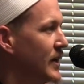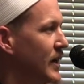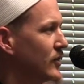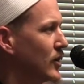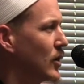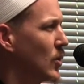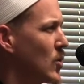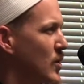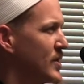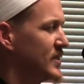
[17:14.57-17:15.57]
is that our
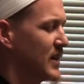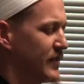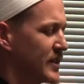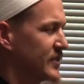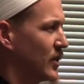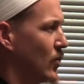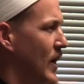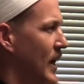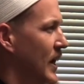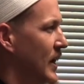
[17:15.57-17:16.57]
Lord has given us a
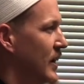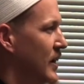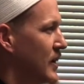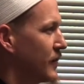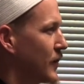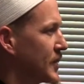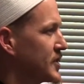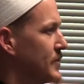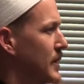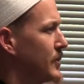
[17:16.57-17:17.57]
way for us
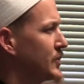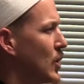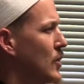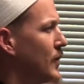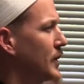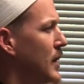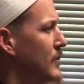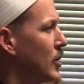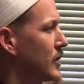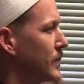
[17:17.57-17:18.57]
to be able to
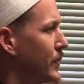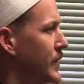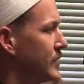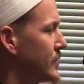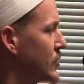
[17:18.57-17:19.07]
overcome our caprice,